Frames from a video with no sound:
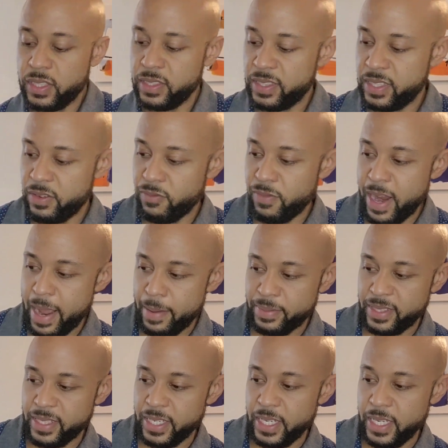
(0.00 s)
I see
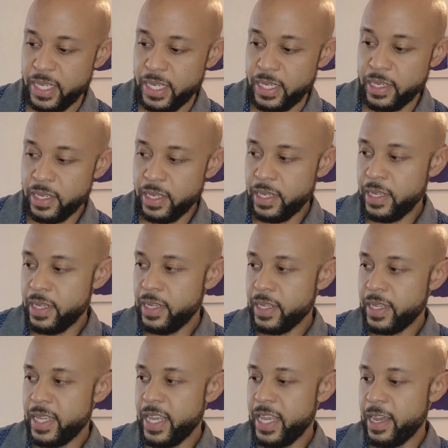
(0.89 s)
Rapsody,
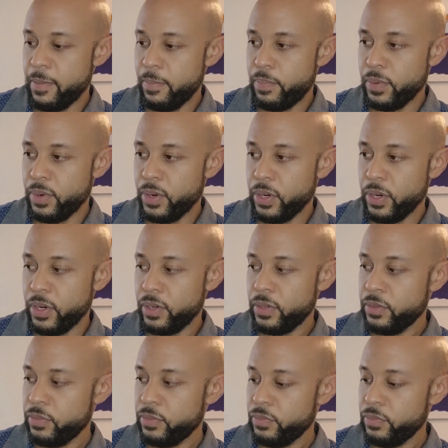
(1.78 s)
Camper,